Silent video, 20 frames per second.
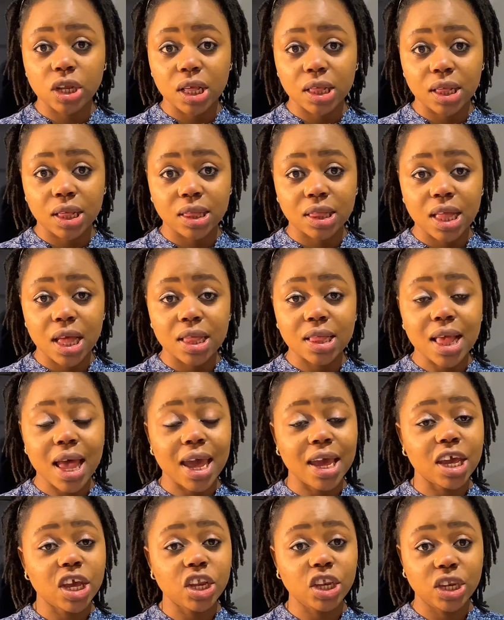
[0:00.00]
assistant, and
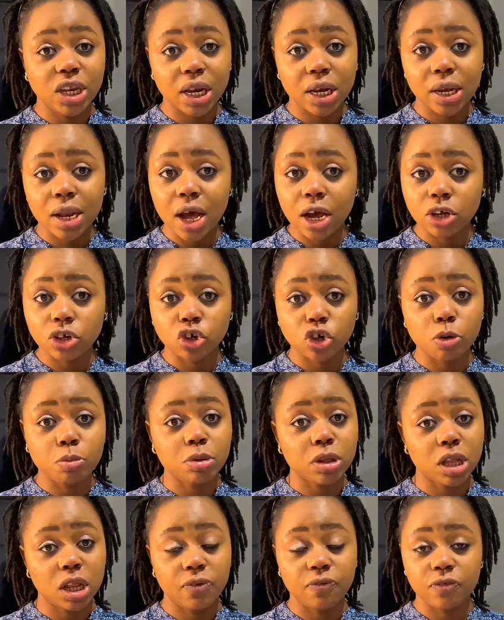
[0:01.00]
he did that job
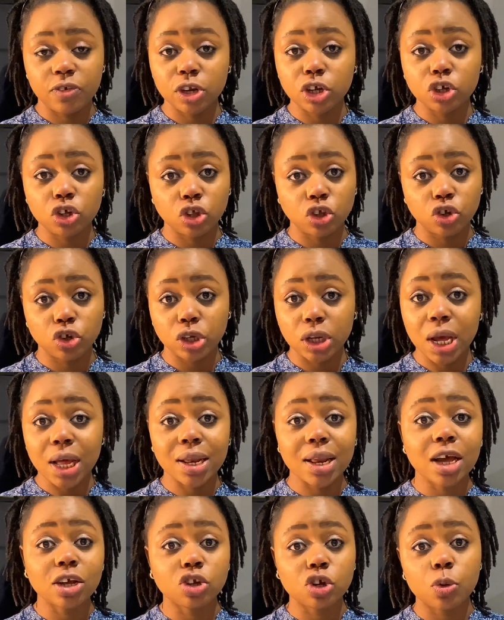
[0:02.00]
till he finished uni, and
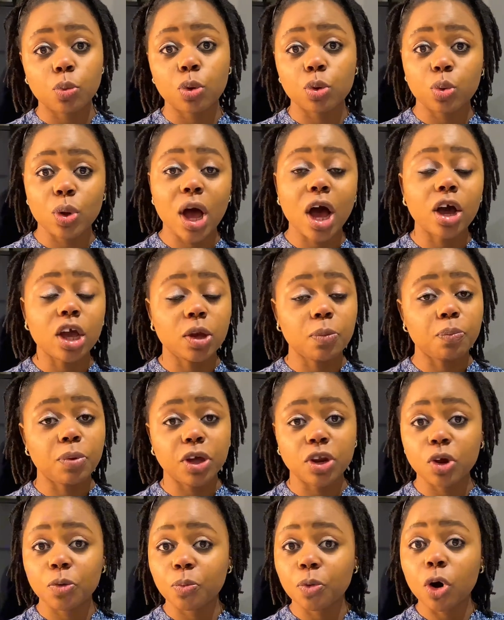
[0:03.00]
that job was how he
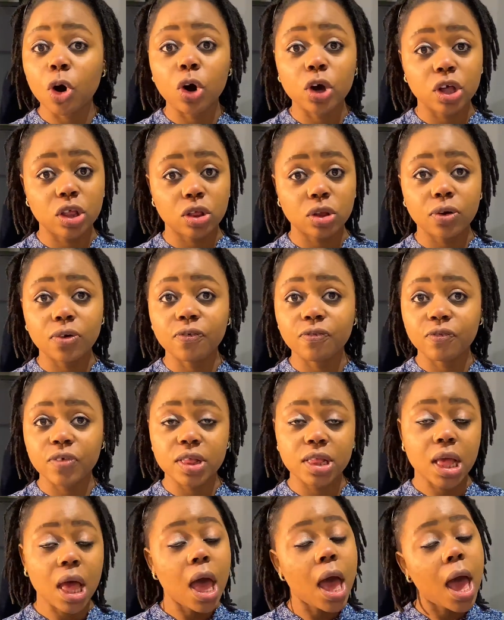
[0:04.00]
paid up all his school
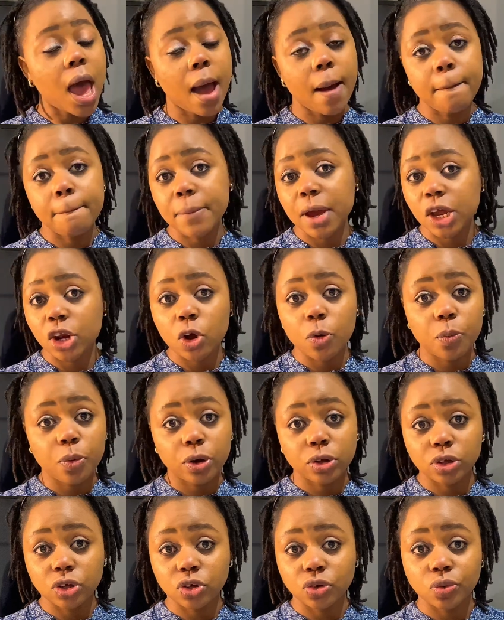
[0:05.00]
fees and paid up
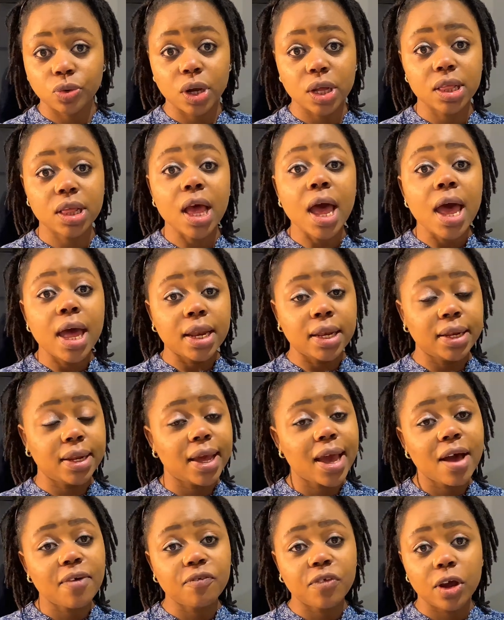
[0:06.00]
all his rent. They
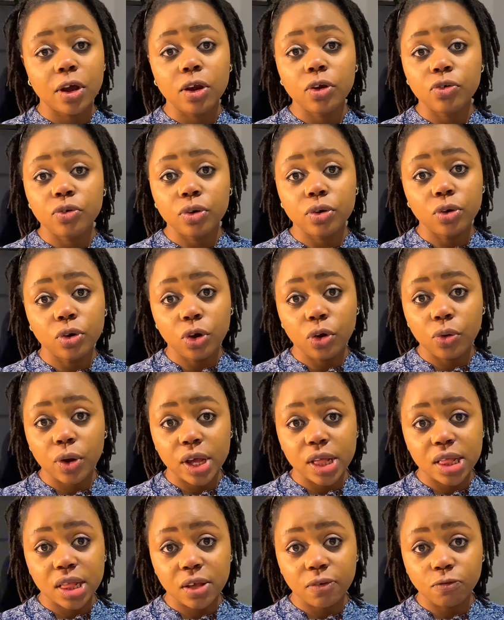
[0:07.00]
are very
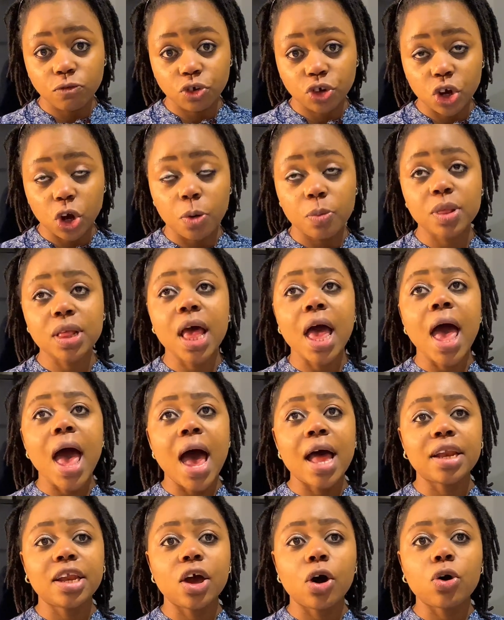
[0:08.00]
lucrative jobs,
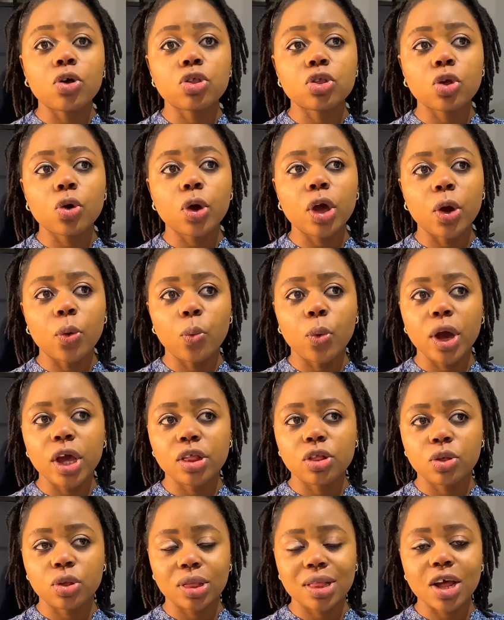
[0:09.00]
and they're also a way
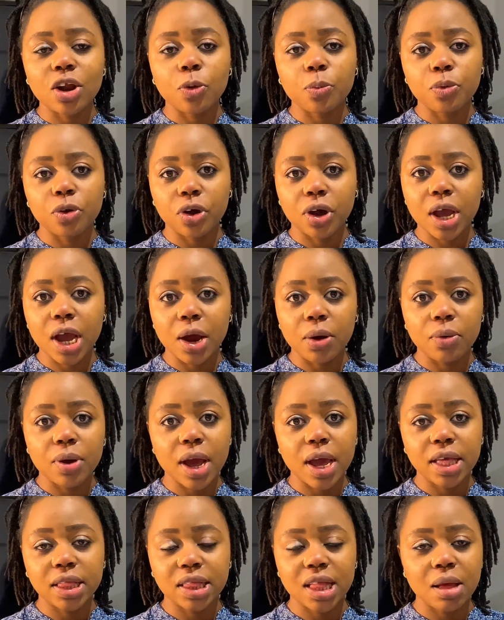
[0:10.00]
to start up your career
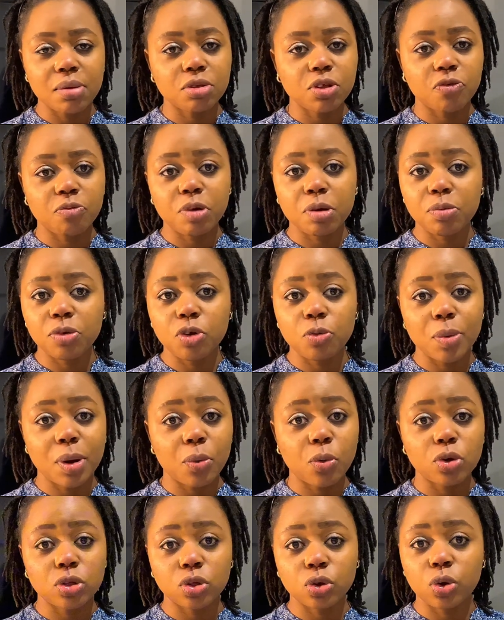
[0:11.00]
in terms of maybe you might
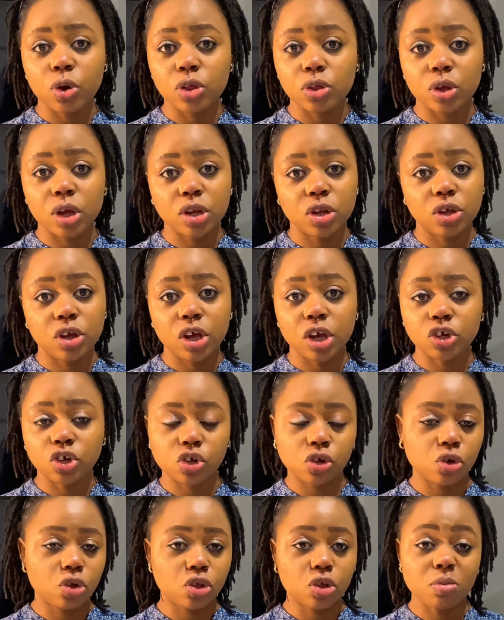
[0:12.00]
want to go into
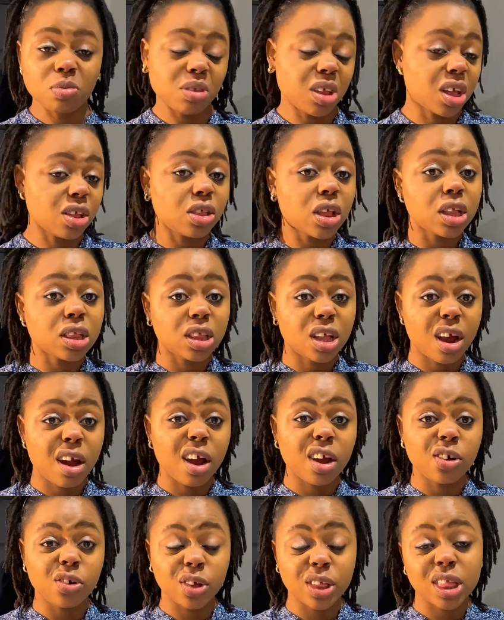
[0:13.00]
education or something. They're
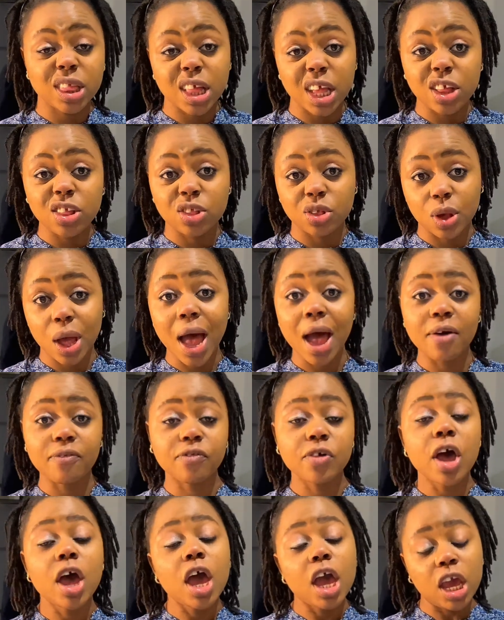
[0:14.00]
a good thing to have
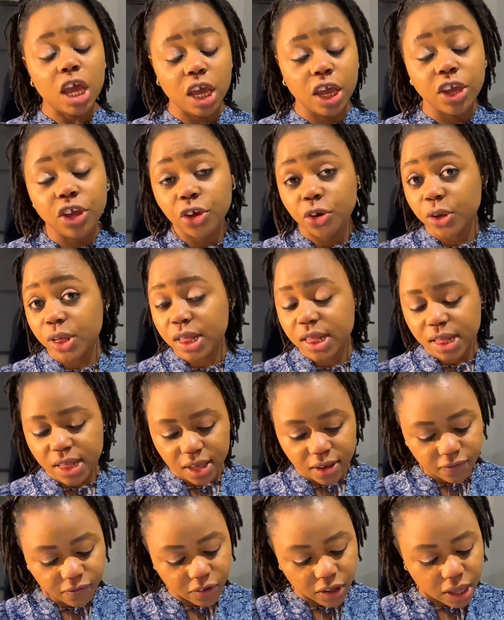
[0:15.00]
in your
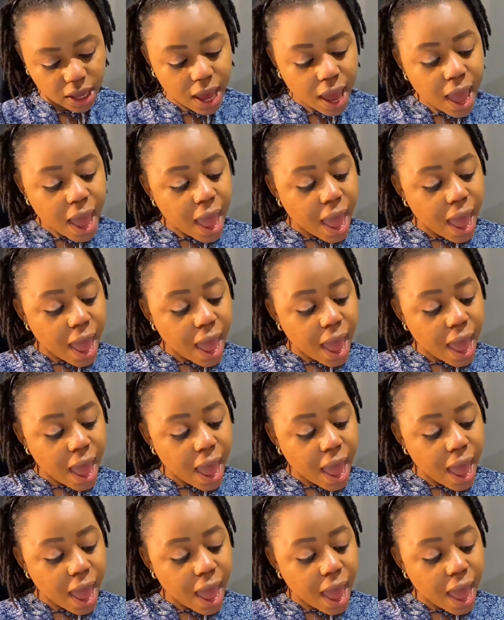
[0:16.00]
CV.